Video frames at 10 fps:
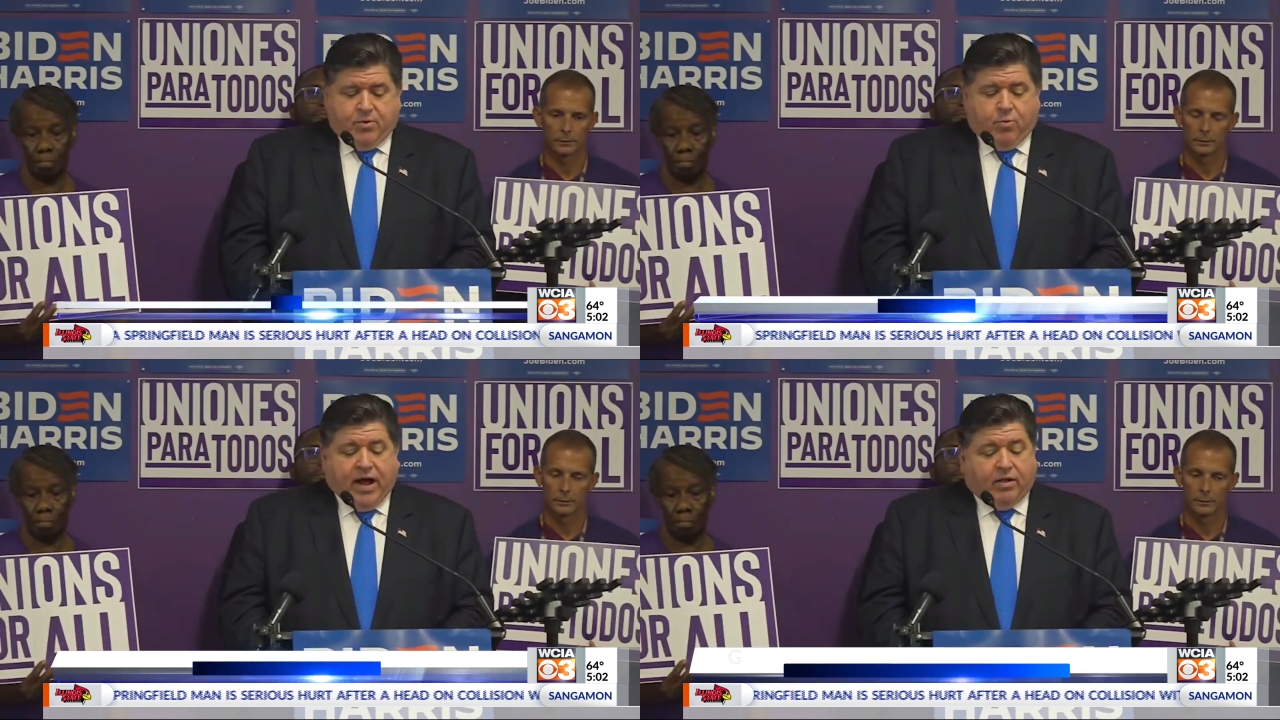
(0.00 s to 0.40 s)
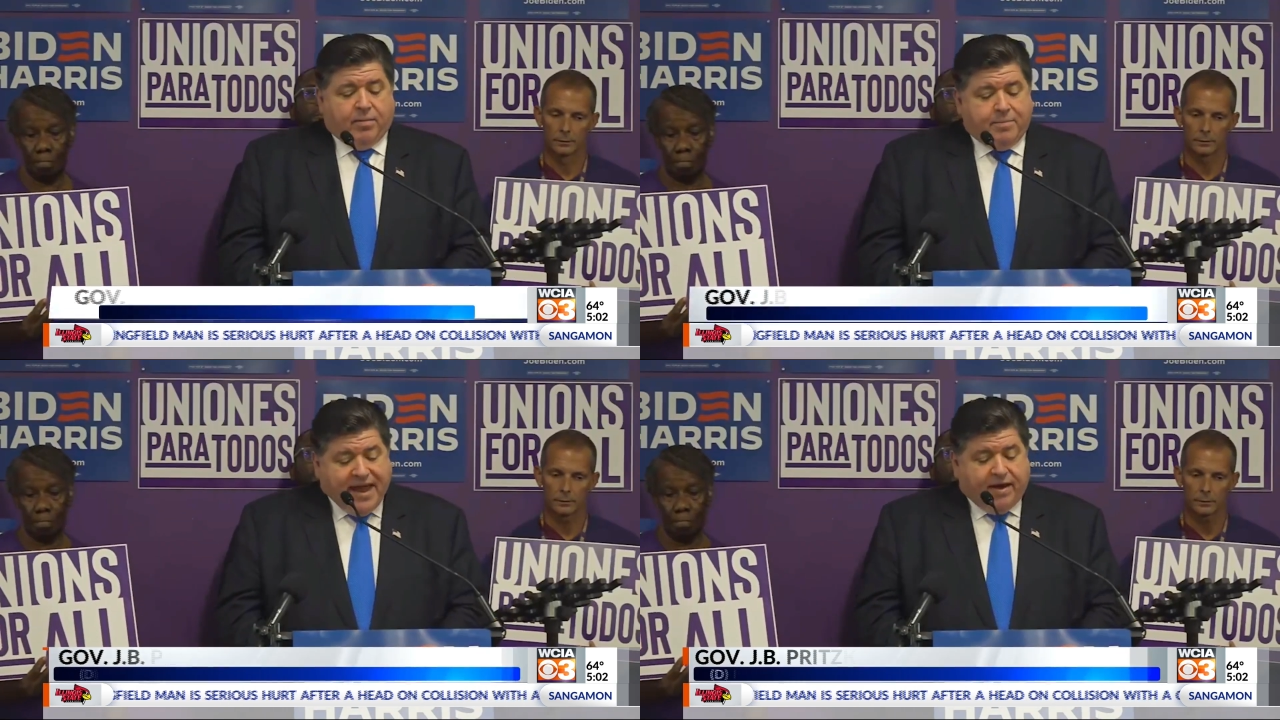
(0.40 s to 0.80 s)

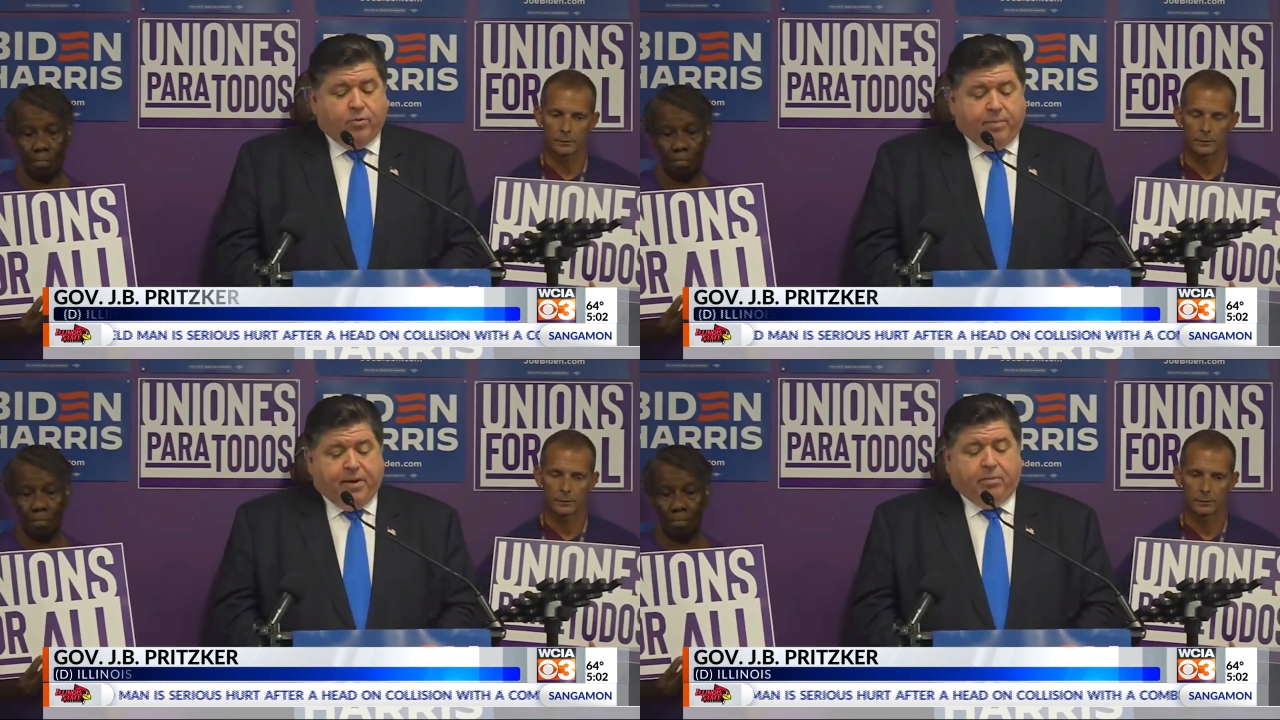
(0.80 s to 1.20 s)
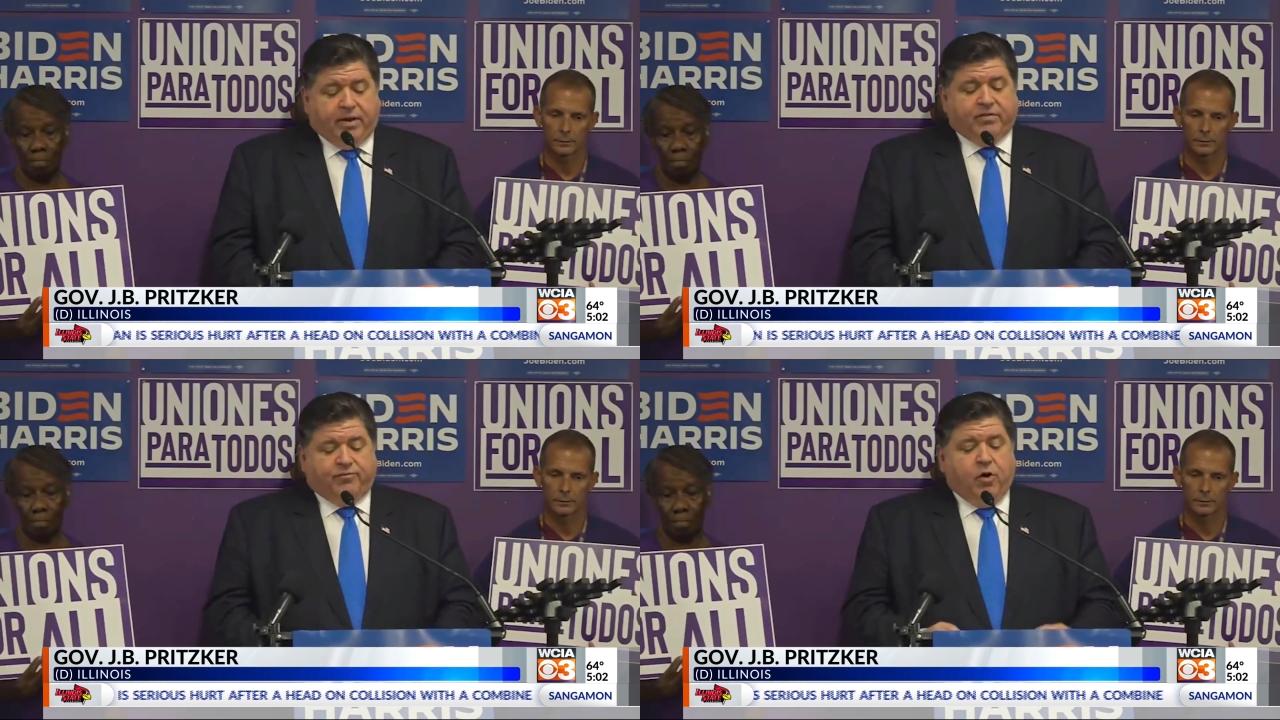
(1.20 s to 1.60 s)
Speaker 1: While MAGA
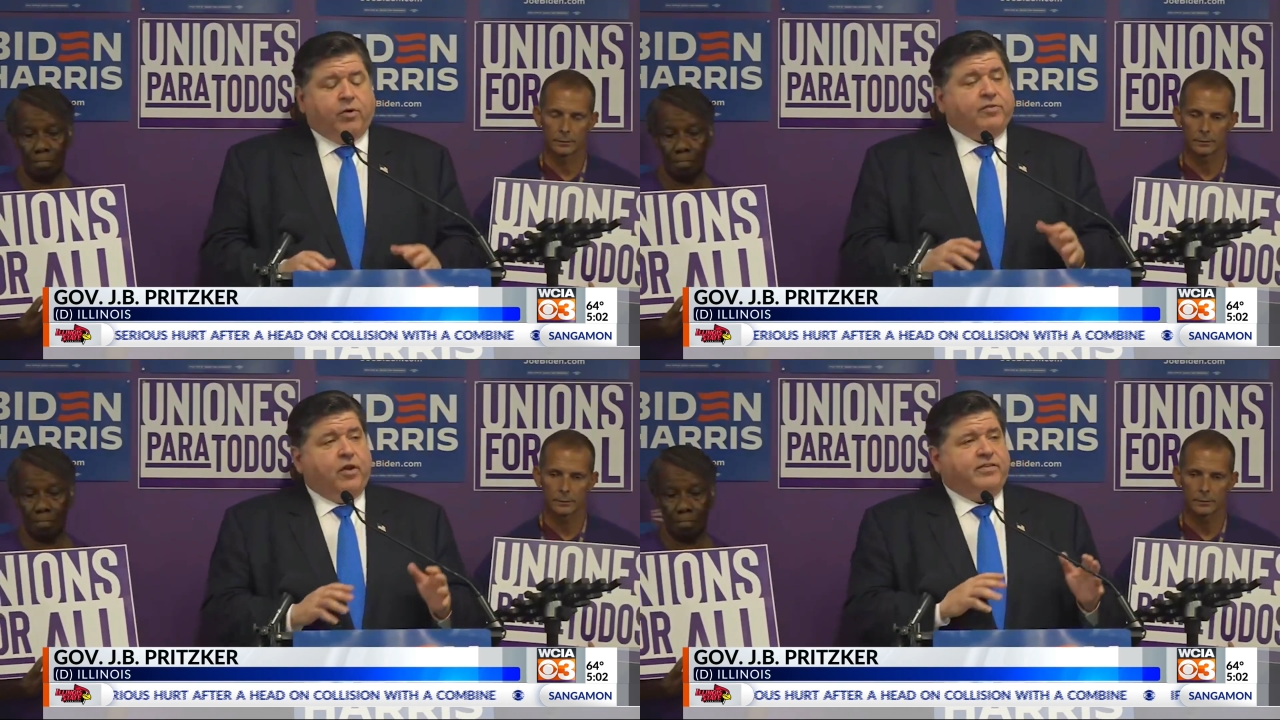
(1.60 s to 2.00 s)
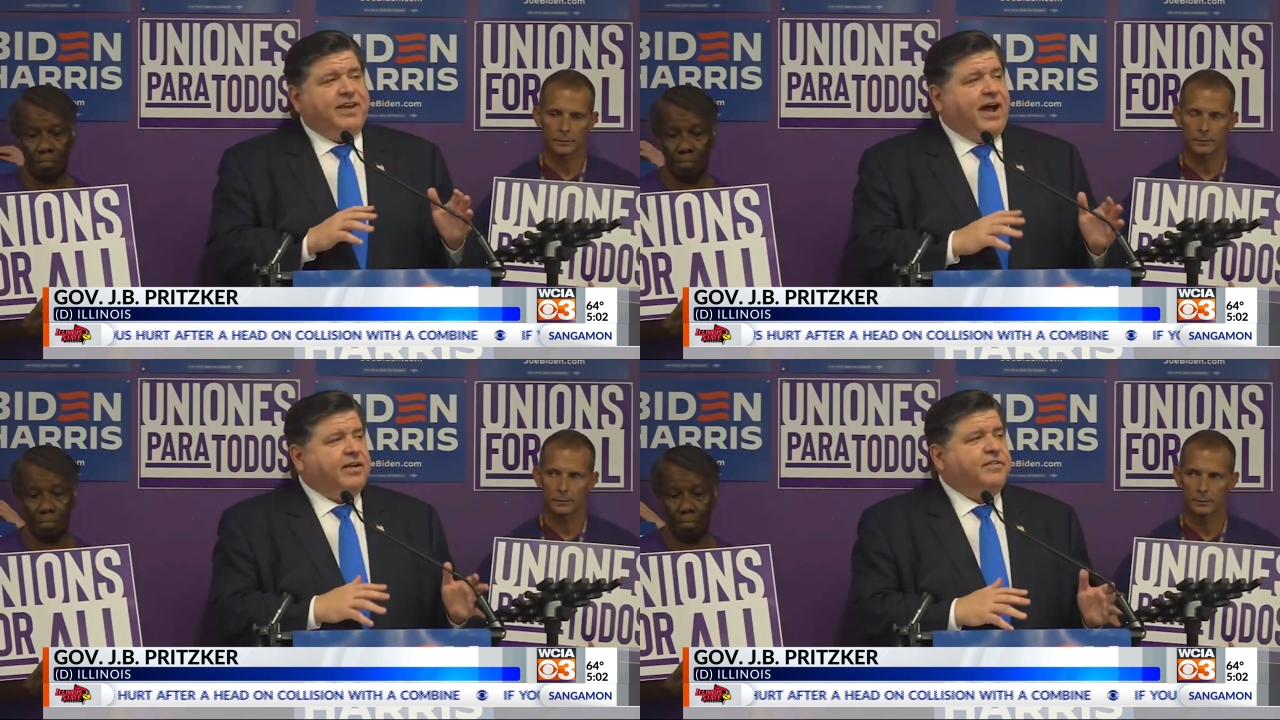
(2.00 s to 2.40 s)
Republicans focus on
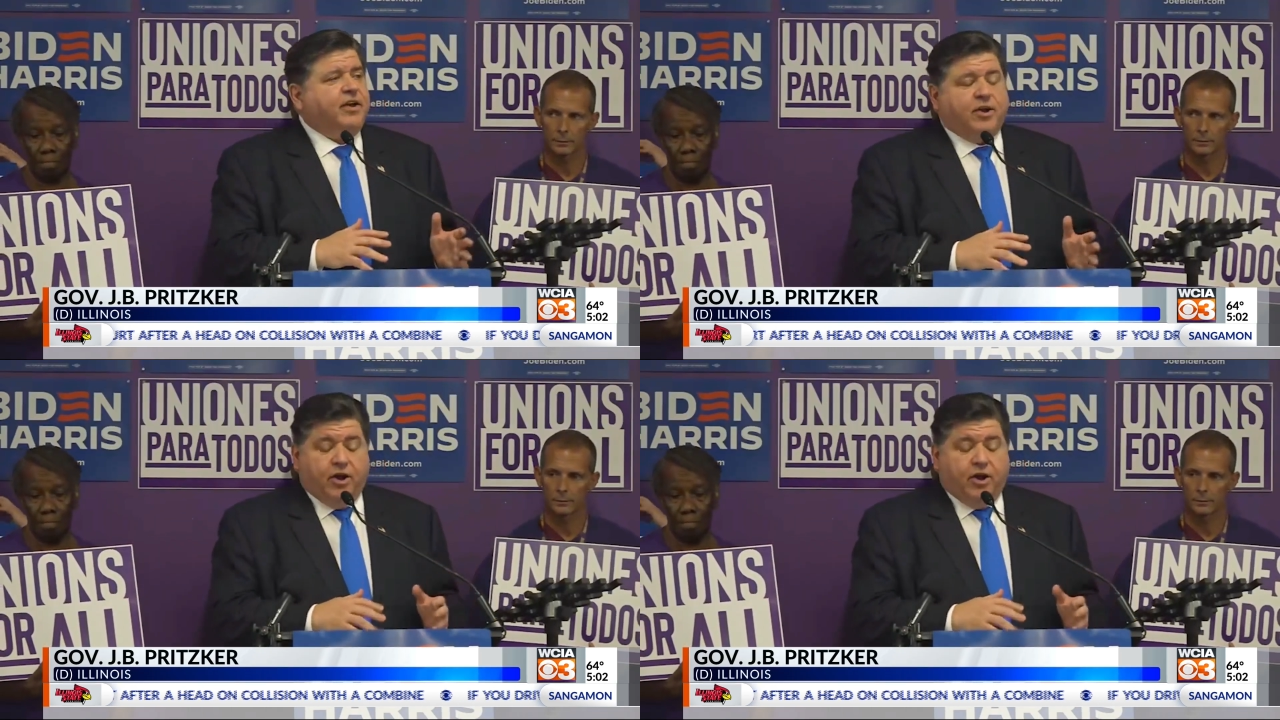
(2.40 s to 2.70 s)
toxic